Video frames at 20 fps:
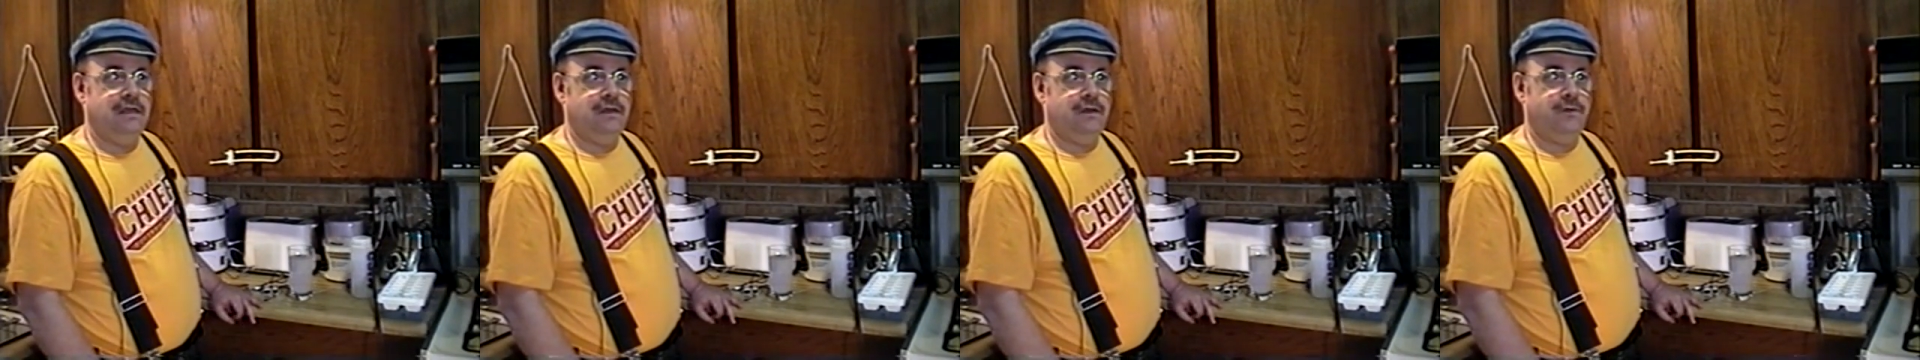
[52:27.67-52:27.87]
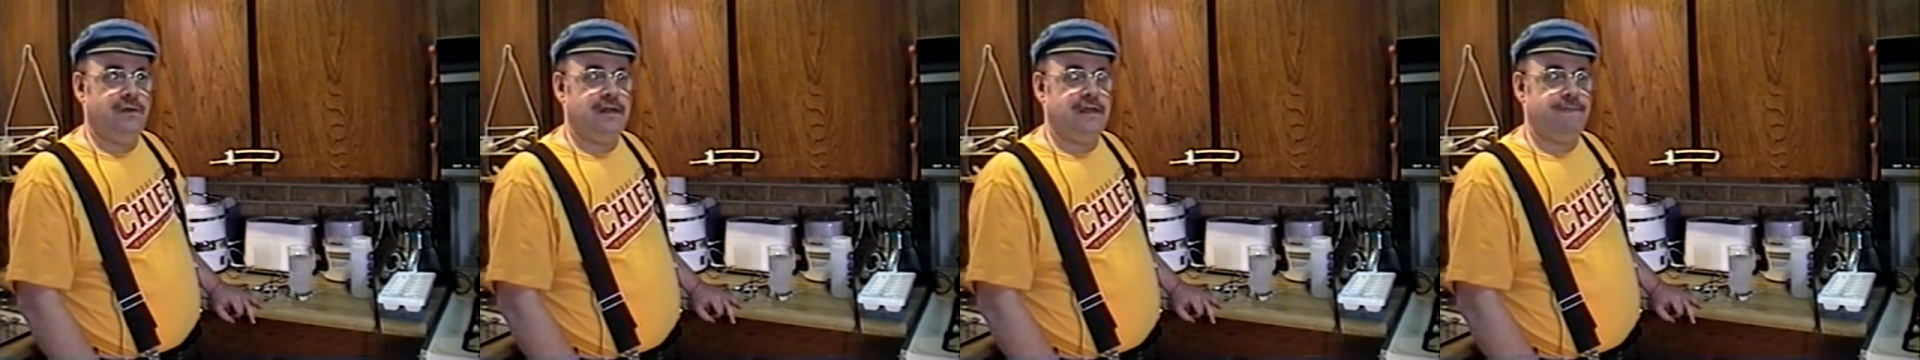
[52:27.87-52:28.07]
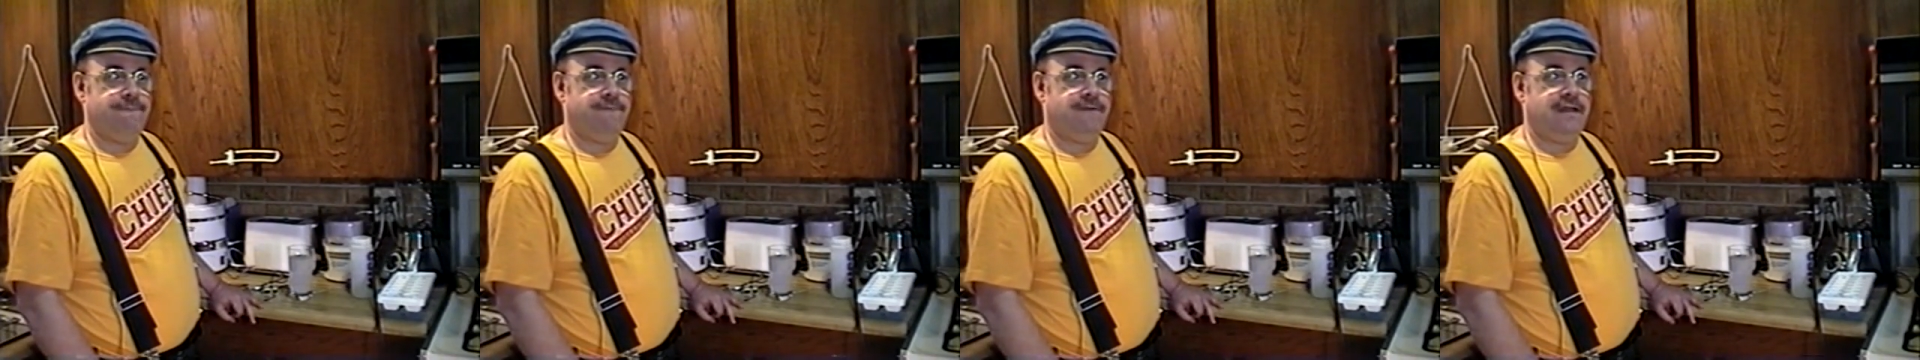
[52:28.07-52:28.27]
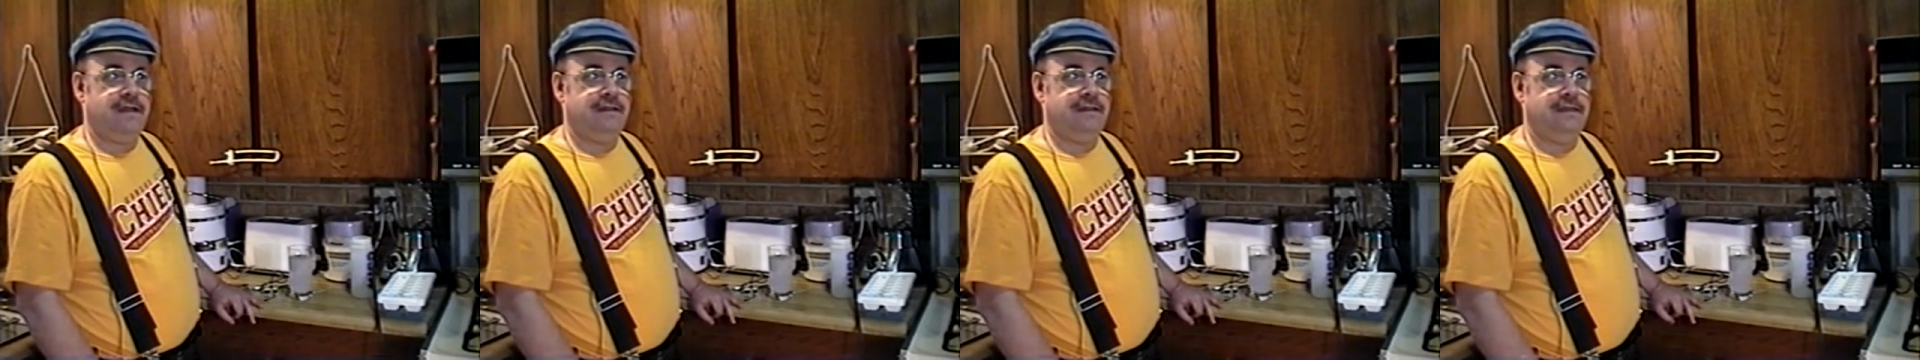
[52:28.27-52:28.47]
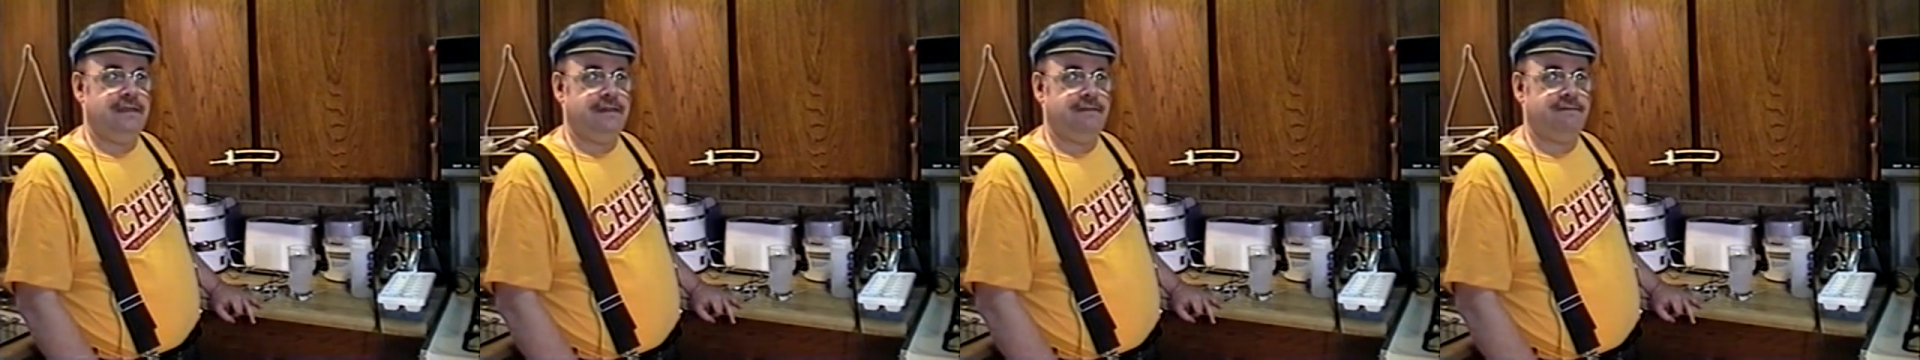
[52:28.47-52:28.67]
When I
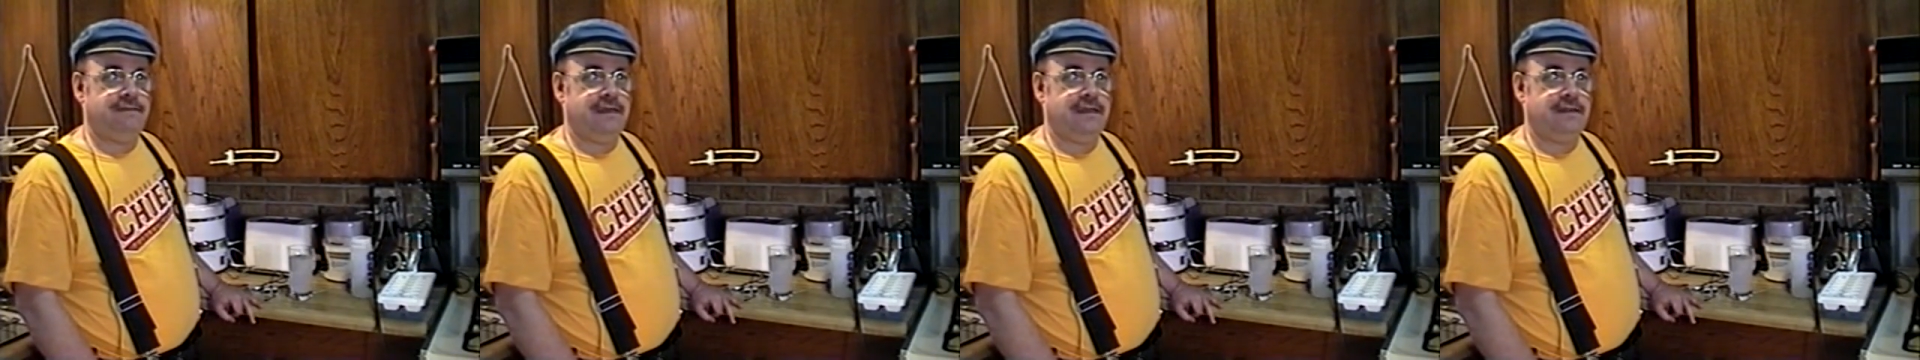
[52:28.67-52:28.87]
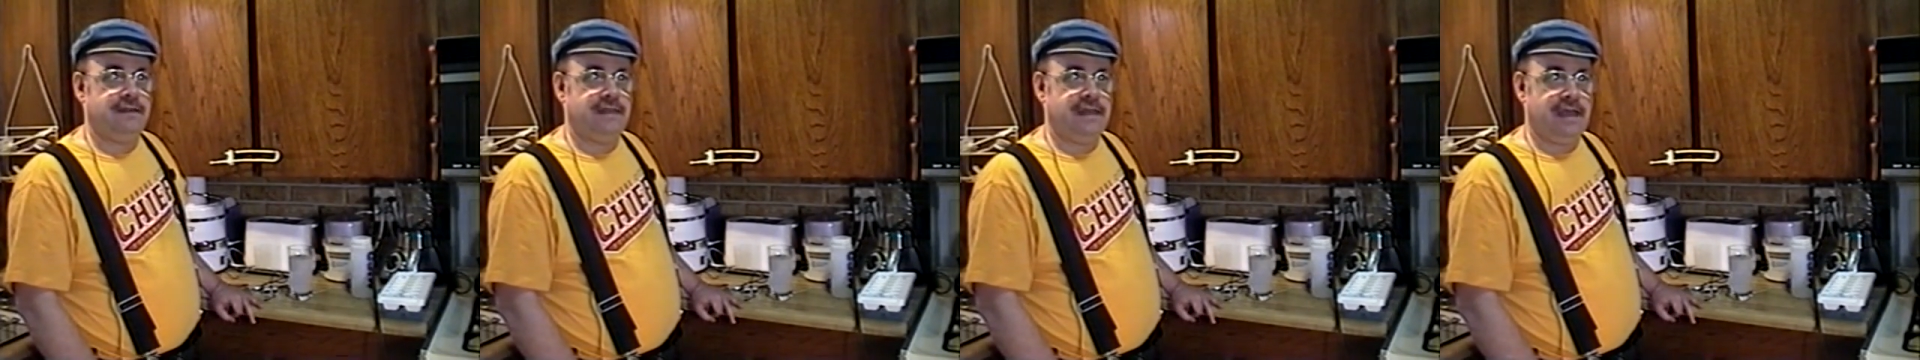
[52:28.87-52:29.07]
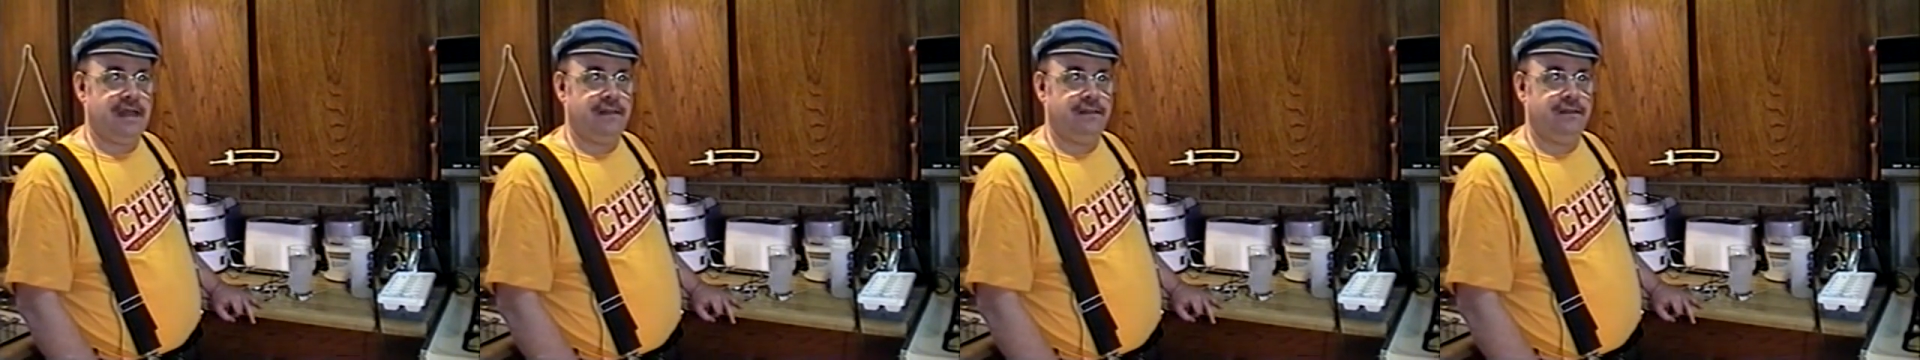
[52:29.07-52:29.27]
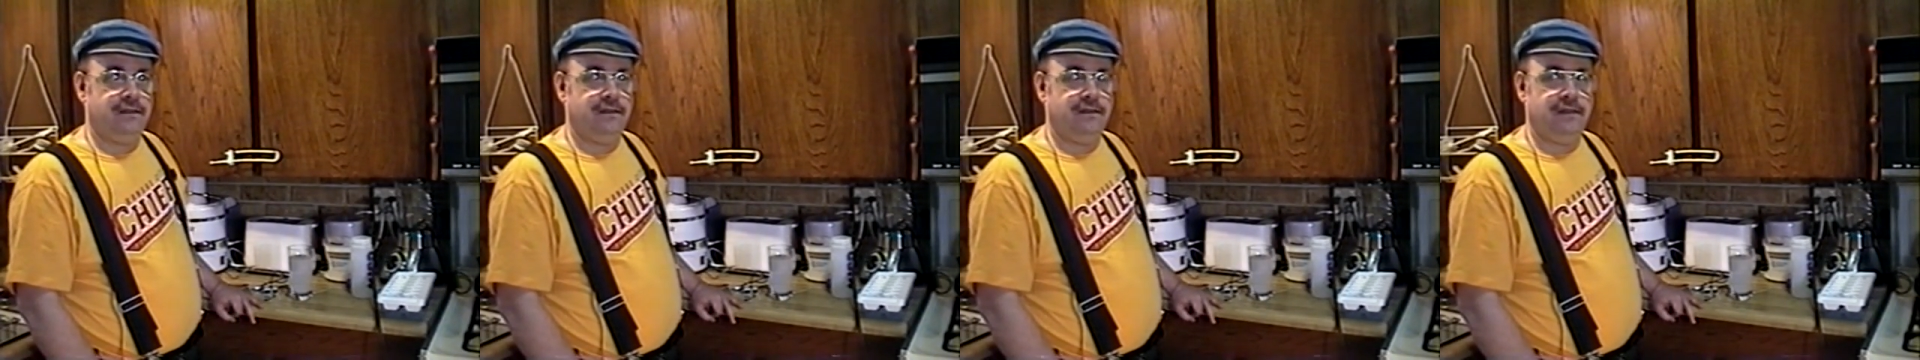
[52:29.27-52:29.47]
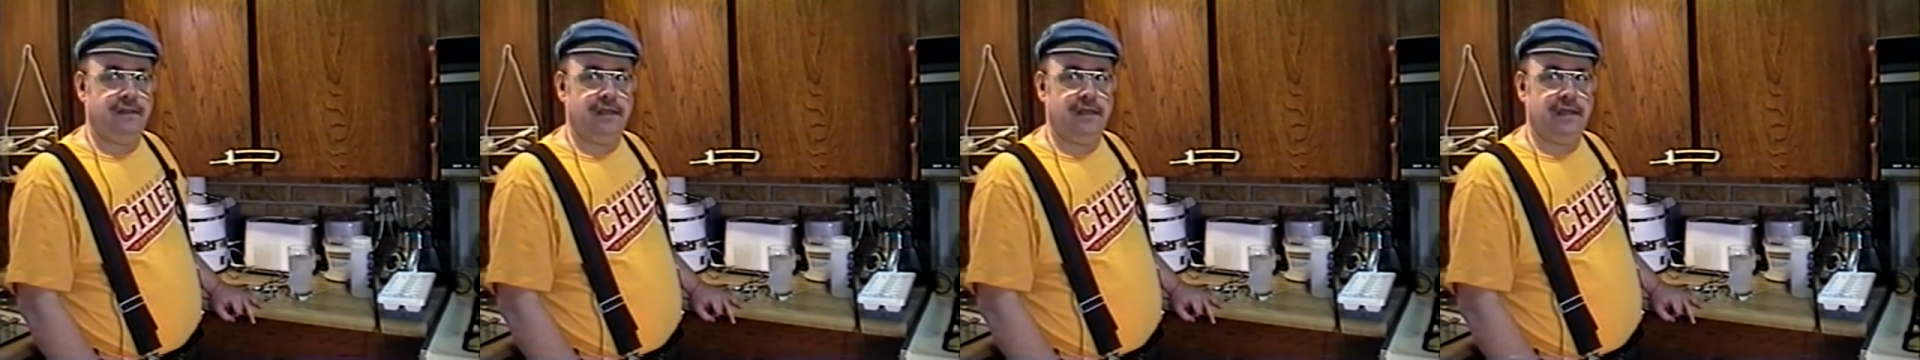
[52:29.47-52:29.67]
finally hit that gallon
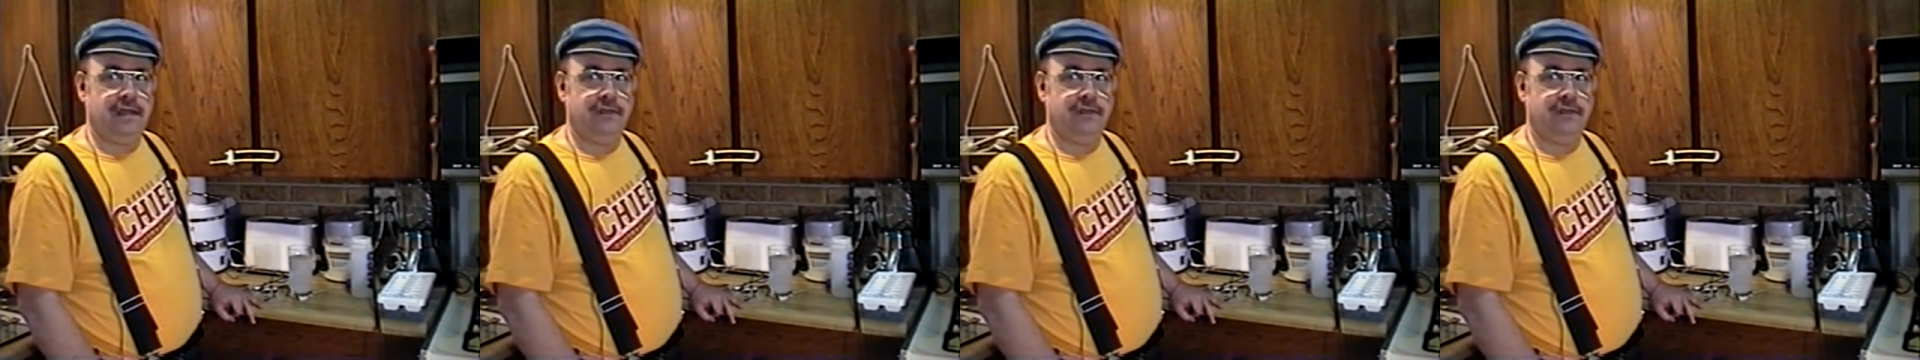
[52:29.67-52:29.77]
a day,